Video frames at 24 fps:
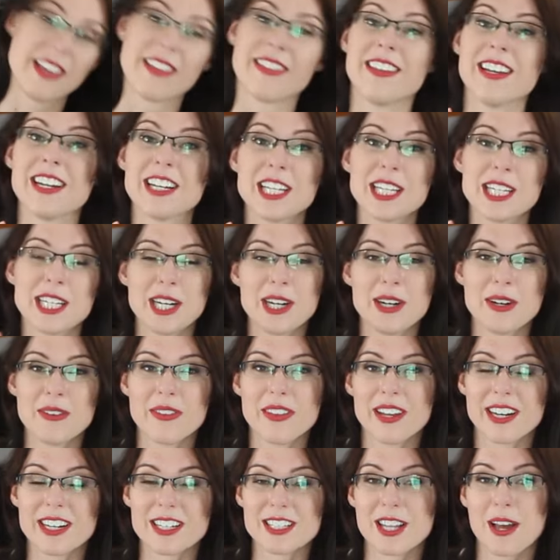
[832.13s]
there you go.
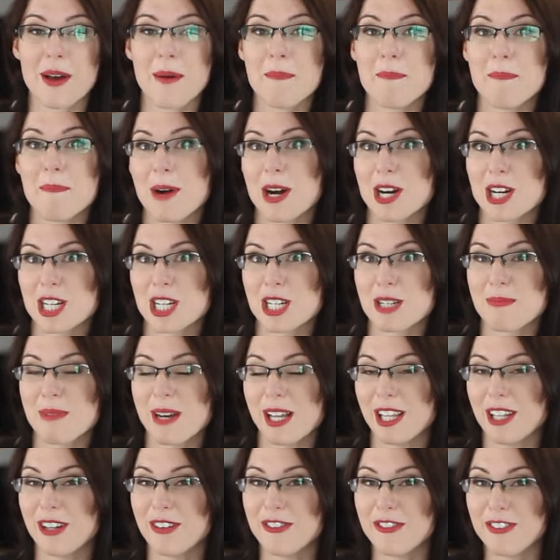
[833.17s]
There's
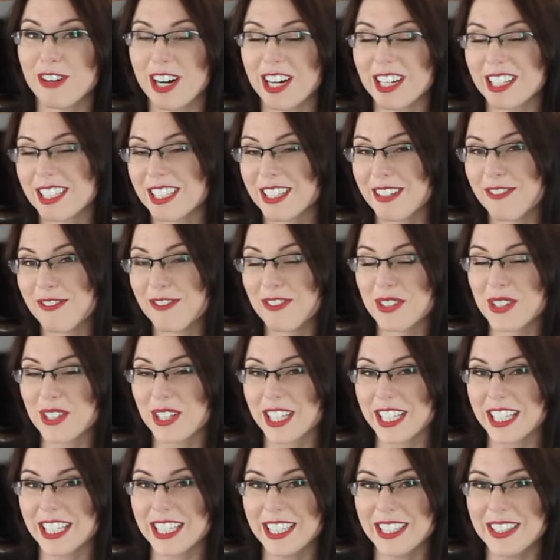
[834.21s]
marshmallow fondant for
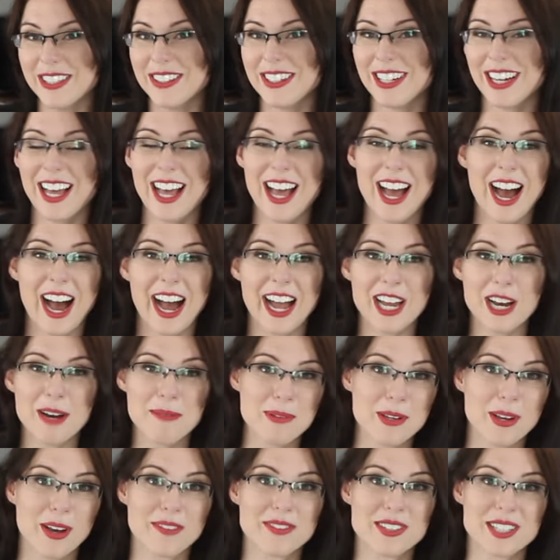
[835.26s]
you. I
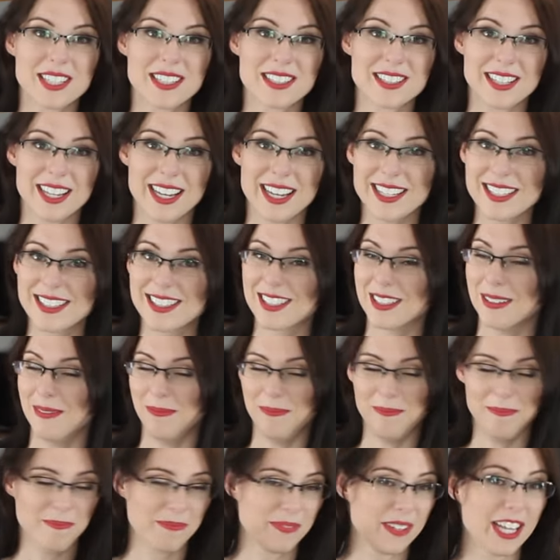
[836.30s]
hope you have success.
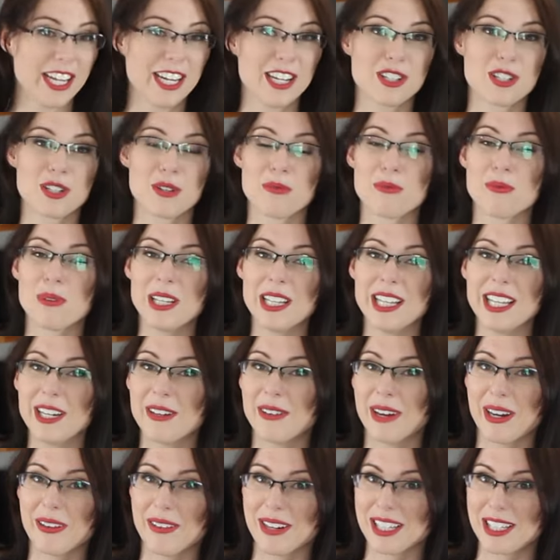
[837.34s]
It is a really
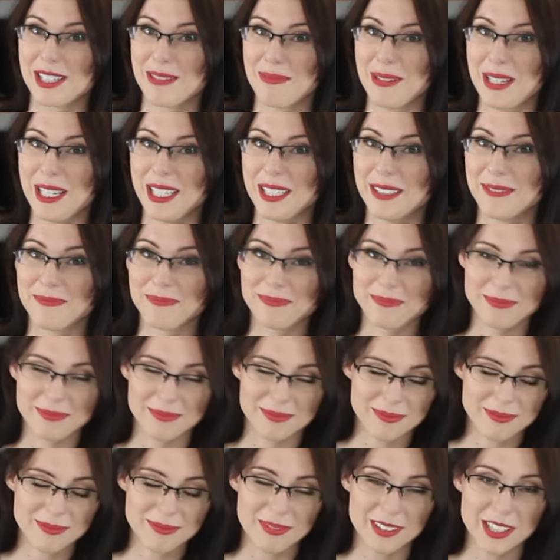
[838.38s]
great recipe.
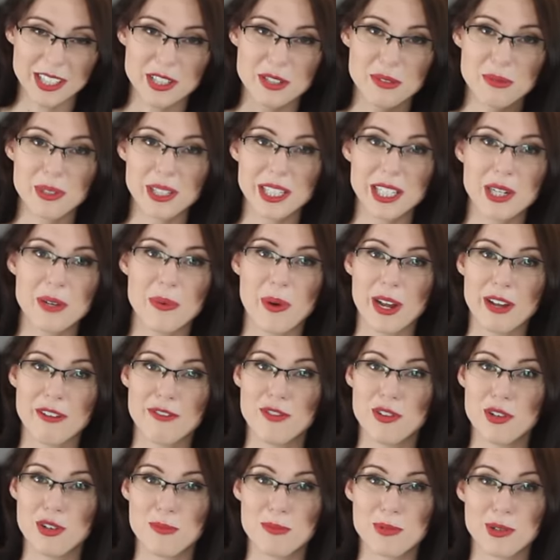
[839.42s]
It's really quite
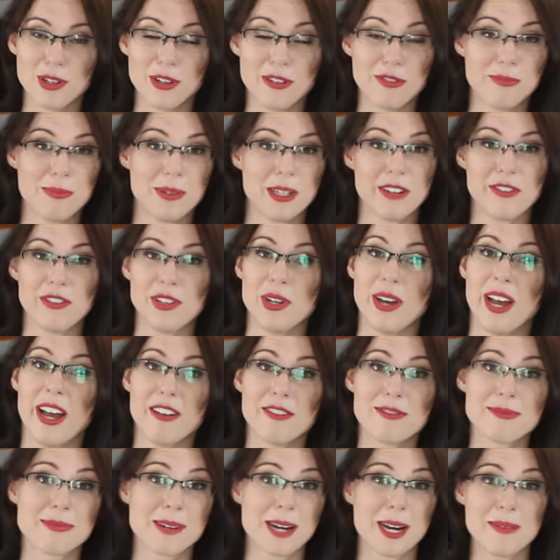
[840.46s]
foolproof, but if you
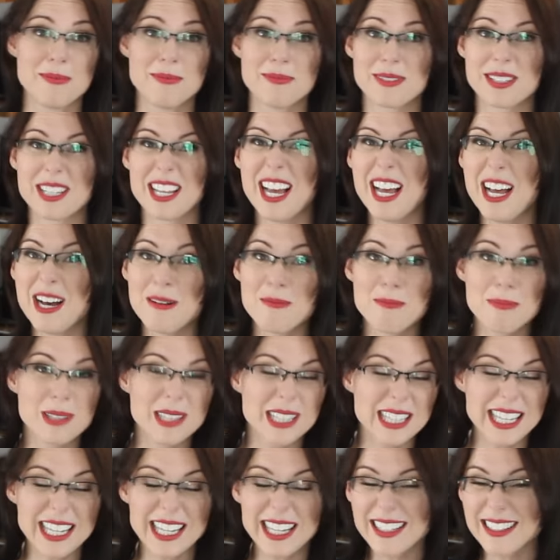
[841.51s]
have problems,
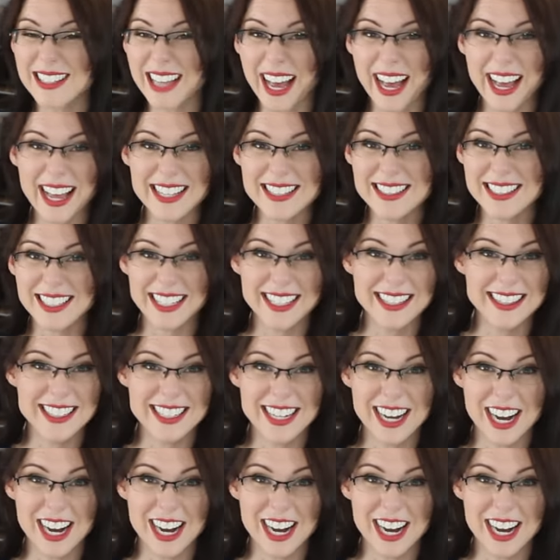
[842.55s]
please ask in the